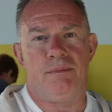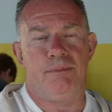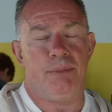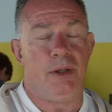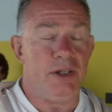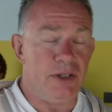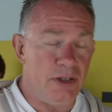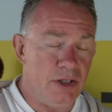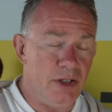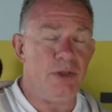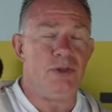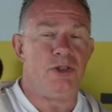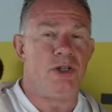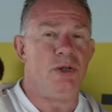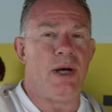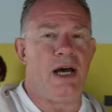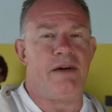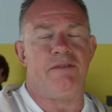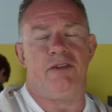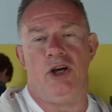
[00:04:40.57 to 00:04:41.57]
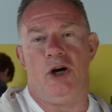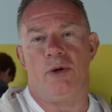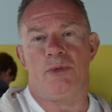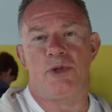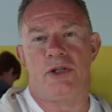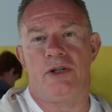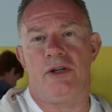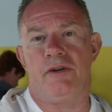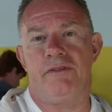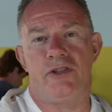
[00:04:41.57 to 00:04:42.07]
but you do have the
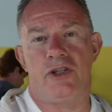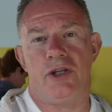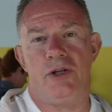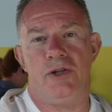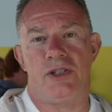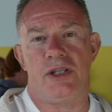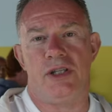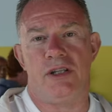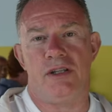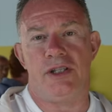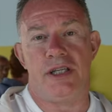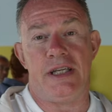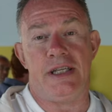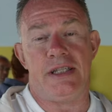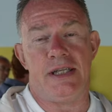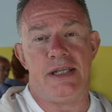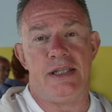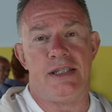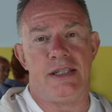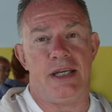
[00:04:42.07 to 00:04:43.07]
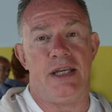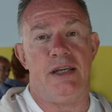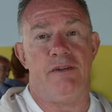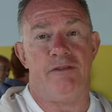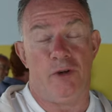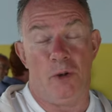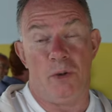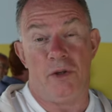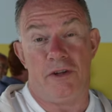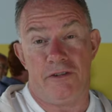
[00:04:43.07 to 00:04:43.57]
option of choosing the DCT
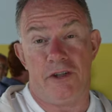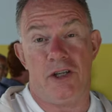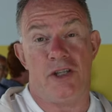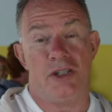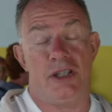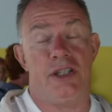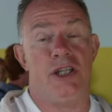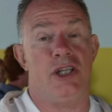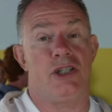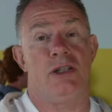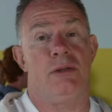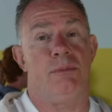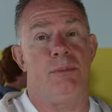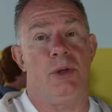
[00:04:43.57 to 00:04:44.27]
for the first edition